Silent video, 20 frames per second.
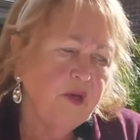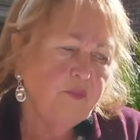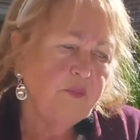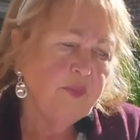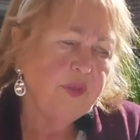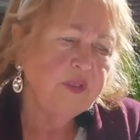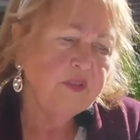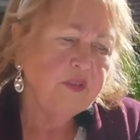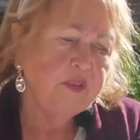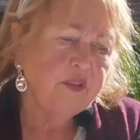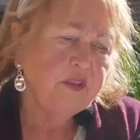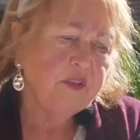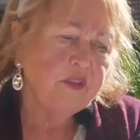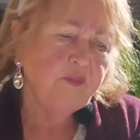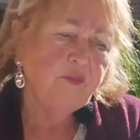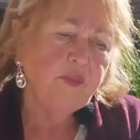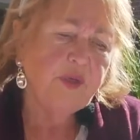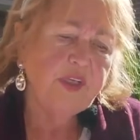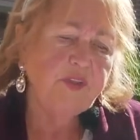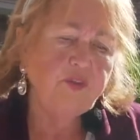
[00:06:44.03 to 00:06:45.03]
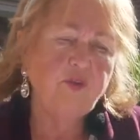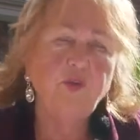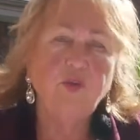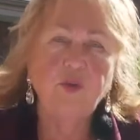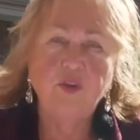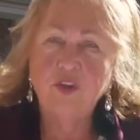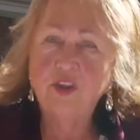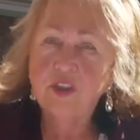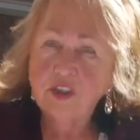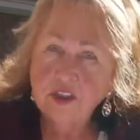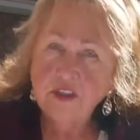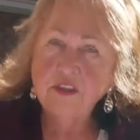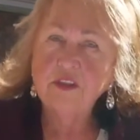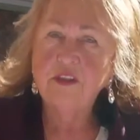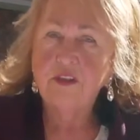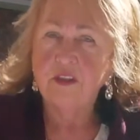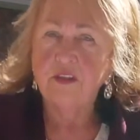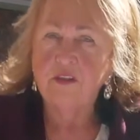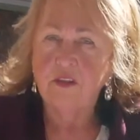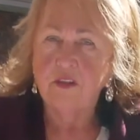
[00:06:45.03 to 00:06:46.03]
but it's based on 3
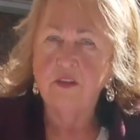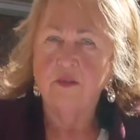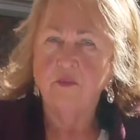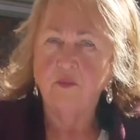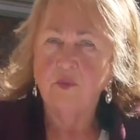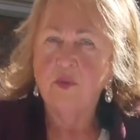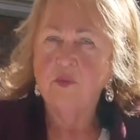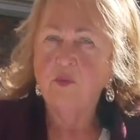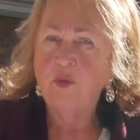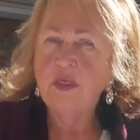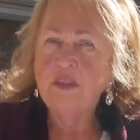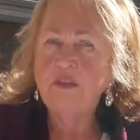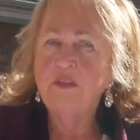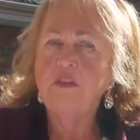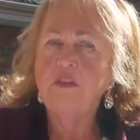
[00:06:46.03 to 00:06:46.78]
systems. One is